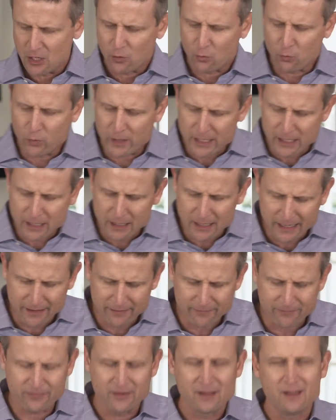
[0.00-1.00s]
We
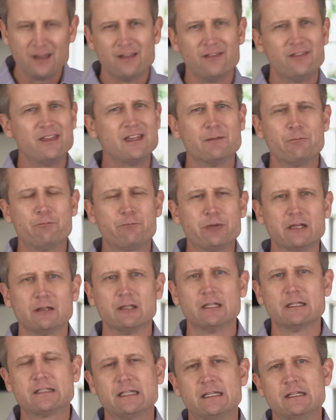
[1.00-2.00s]
have the
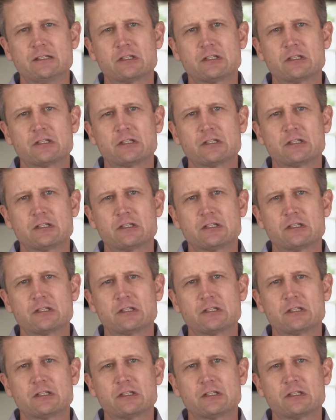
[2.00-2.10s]
ability